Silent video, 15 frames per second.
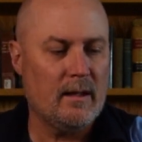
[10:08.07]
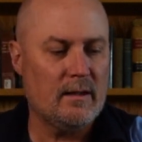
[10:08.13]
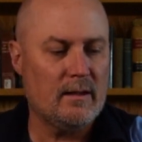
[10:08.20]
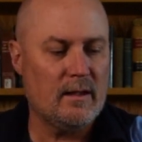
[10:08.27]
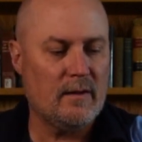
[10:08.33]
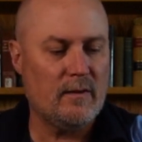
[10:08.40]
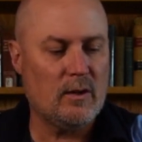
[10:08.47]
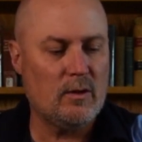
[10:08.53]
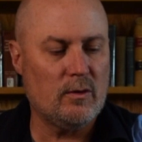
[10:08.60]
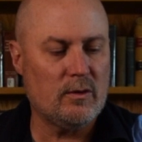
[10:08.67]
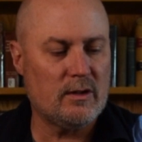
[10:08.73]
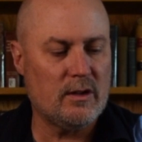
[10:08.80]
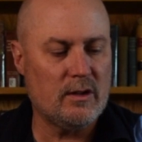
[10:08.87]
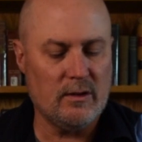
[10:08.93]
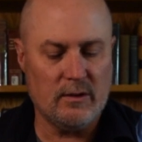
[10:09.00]
difficult
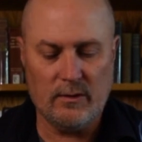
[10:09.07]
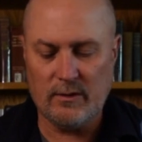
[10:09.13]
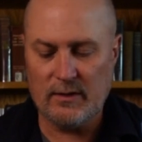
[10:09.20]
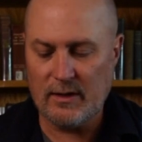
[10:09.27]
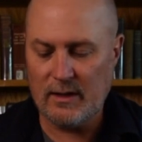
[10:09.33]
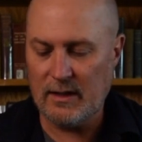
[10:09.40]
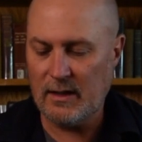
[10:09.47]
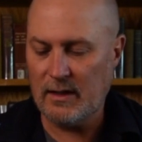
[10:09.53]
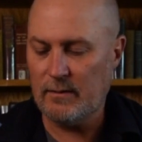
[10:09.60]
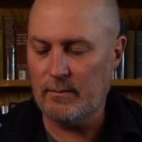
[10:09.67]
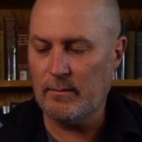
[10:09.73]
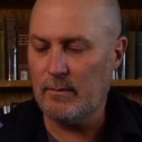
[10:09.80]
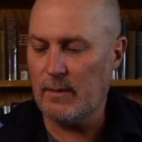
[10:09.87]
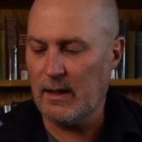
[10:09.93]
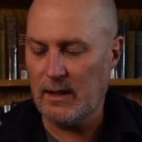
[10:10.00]
to use, and then
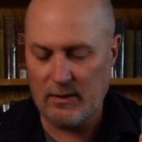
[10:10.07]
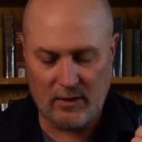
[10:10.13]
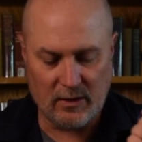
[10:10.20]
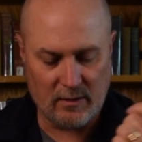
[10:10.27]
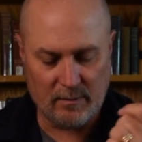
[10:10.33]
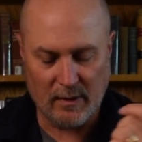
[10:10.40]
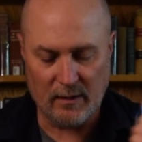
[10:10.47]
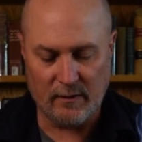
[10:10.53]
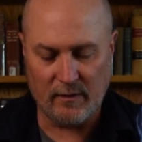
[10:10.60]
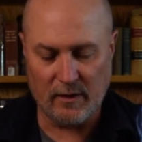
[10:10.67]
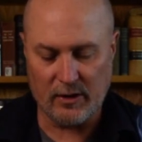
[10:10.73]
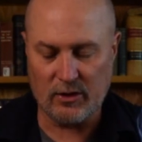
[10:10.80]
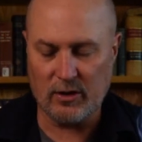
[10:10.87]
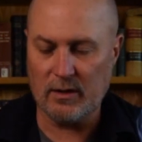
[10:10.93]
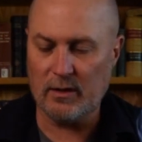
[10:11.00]
mine just
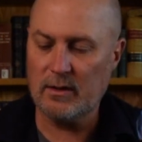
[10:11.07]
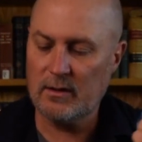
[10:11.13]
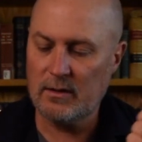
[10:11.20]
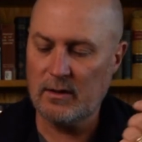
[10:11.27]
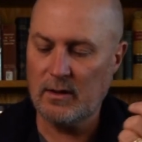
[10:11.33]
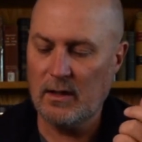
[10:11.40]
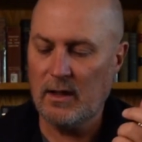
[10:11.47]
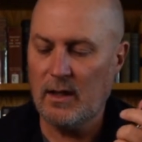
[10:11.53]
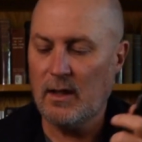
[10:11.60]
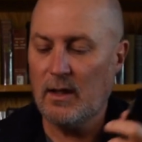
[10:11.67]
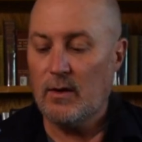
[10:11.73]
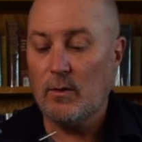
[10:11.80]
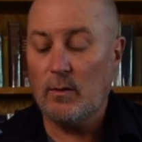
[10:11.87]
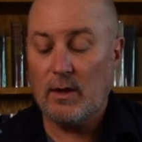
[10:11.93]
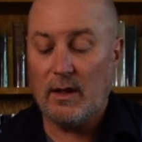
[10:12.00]
malfunctioned.
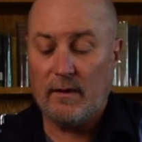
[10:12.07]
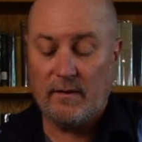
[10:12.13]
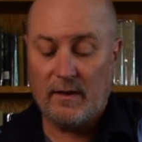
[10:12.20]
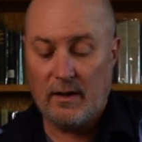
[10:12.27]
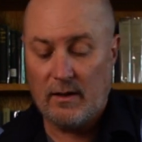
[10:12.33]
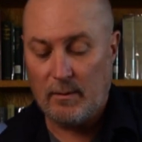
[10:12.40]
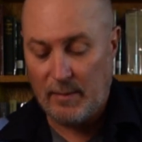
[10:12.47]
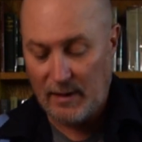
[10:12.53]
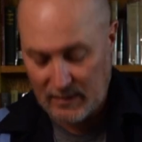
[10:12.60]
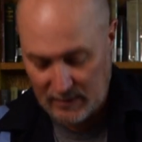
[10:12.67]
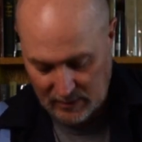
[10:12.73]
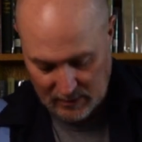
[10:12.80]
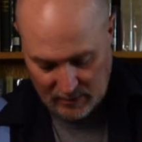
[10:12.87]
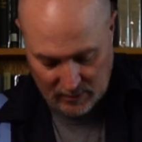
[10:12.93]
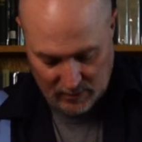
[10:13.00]
What I found the best
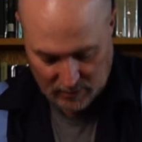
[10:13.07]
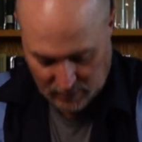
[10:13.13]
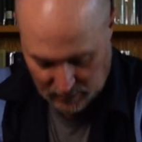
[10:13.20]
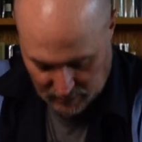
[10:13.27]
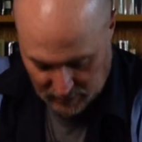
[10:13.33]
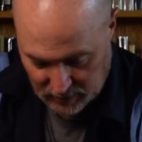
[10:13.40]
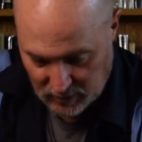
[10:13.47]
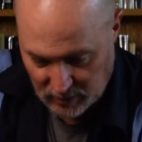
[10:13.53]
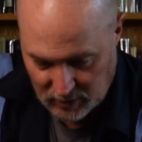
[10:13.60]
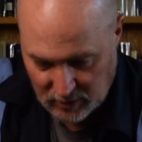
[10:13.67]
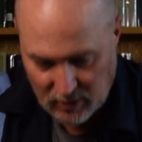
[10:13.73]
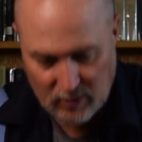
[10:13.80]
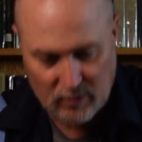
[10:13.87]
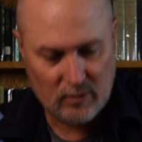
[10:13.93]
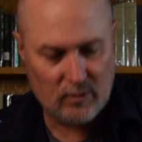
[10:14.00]
thing to do is just
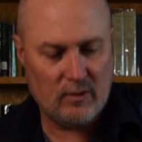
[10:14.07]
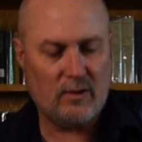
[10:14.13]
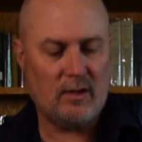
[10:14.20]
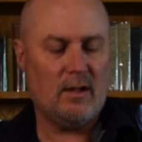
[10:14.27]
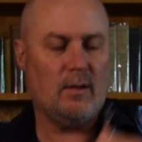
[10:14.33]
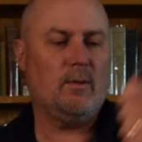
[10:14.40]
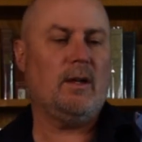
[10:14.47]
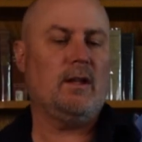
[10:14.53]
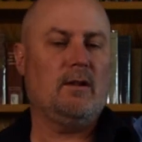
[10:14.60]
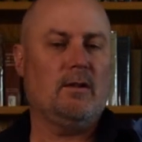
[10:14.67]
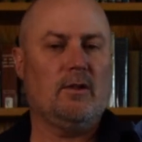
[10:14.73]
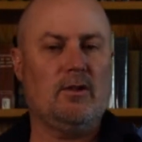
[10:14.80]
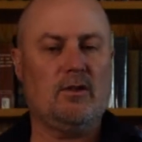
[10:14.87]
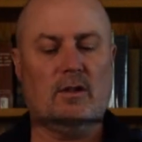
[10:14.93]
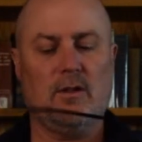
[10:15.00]
to use a
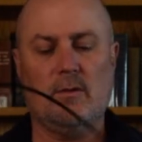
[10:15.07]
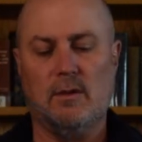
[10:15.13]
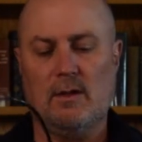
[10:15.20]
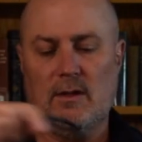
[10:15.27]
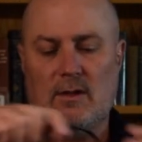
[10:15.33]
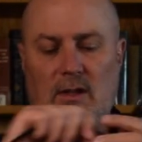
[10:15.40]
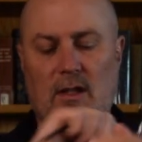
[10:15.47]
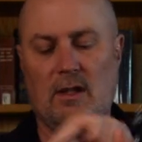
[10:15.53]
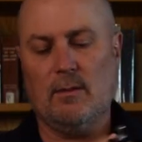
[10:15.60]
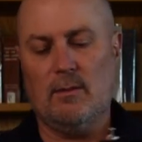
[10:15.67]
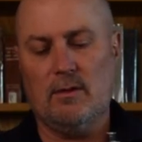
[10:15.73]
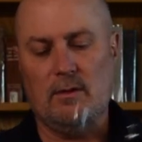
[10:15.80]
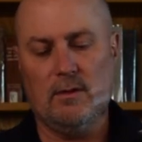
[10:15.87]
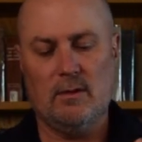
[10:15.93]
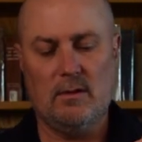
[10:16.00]
regular shutter release
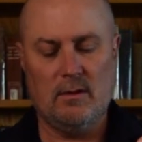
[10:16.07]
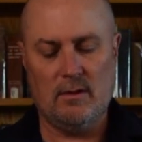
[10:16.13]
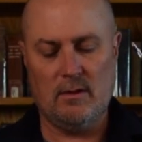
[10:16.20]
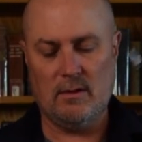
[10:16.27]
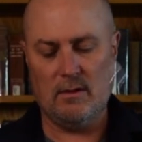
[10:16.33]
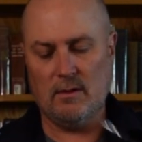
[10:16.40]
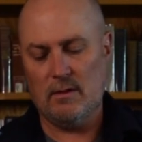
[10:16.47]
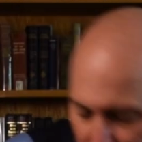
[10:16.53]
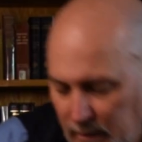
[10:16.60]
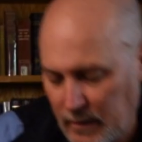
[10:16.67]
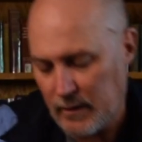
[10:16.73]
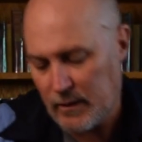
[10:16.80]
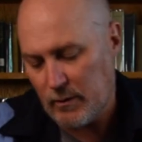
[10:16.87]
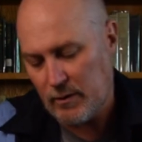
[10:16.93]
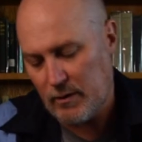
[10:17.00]
cable,
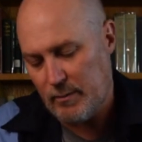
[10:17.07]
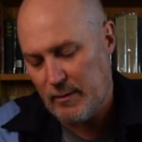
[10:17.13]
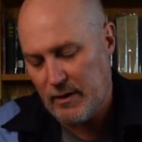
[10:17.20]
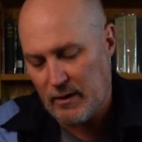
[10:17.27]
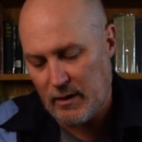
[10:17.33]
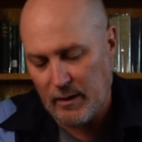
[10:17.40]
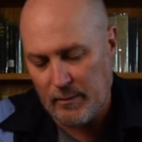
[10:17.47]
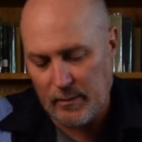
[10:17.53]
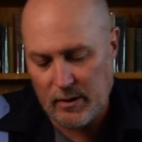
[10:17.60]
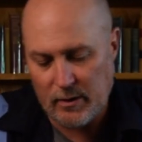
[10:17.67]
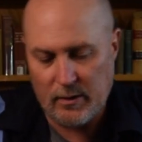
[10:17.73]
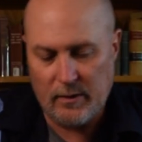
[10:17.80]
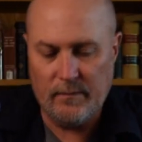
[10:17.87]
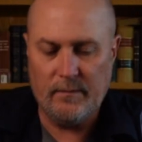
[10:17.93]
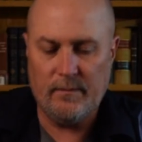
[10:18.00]
go into mirror up
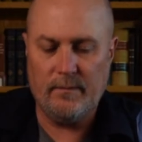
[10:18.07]
mode,